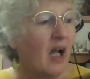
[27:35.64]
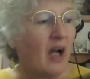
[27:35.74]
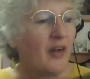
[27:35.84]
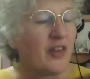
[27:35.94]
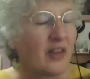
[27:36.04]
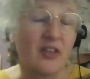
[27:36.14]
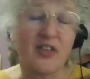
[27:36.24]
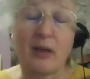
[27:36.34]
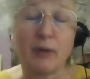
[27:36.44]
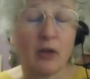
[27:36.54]
I think that's
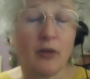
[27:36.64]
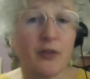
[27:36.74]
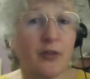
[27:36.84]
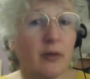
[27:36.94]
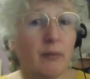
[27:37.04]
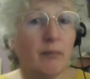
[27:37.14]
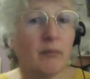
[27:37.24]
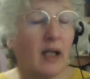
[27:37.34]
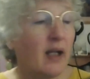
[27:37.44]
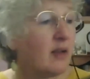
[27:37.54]
how it got through.
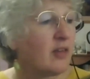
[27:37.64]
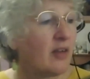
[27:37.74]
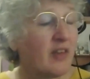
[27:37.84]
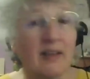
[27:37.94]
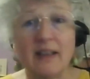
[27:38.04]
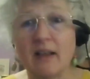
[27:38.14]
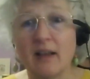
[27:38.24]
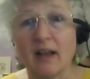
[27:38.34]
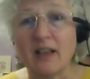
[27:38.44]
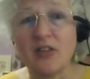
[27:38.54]
And I think the
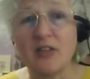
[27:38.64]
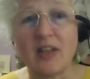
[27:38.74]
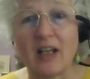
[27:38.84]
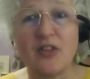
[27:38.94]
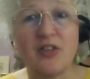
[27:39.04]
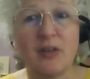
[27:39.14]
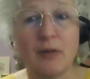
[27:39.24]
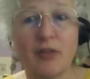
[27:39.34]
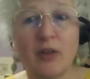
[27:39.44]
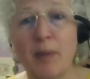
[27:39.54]
enlightened
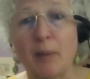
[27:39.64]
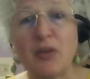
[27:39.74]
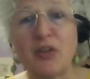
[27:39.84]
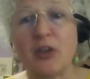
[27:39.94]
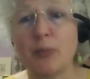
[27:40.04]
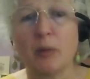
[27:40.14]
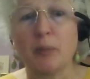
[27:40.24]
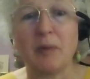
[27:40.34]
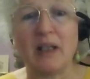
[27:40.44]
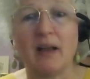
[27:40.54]
attitude of her publisher
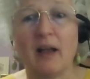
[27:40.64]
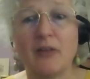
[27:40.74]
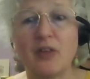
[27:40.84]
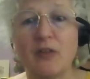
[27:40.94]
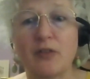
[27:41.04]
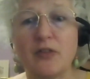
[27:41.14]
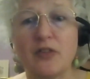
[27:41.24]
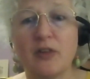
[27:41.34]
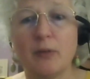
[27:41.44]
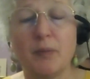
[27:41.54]
probably allowed it through
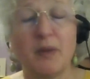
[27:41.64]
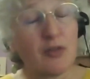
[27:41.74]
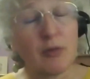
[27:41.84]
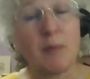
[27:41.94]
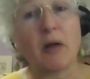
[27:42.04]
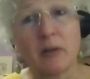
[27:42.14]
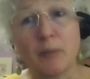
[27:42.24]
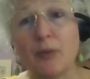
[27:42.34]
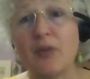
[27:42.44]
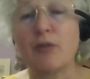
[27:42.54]
too. But it's
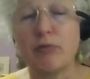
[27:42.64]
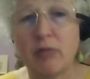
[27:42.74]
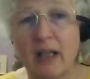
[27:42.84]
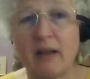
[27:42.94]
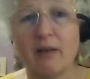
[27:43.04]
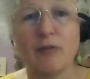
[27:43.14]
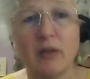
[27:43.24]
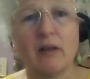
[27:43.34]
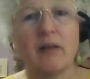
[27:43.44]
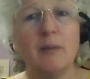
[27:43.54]
remarkable. It's a rare,
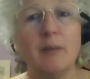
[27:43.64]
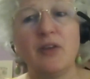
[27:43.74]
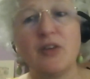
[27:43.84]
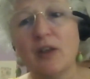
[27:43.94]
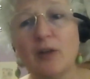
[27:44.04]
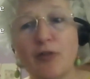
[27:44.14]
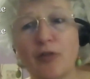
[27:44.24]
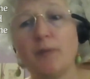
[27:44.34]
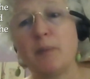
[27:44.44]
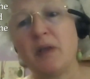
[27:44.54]
rare image
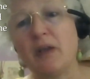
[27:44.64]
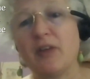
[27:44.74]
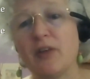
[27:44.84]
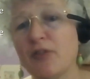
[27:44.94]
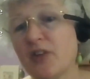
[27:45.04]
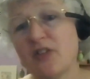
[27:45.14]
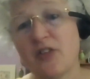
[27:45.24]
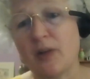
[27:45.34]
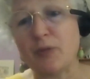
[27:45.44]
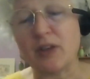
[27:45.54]
from the period of such a
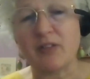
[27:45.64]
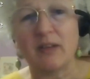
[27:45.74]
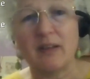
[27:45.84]
subject.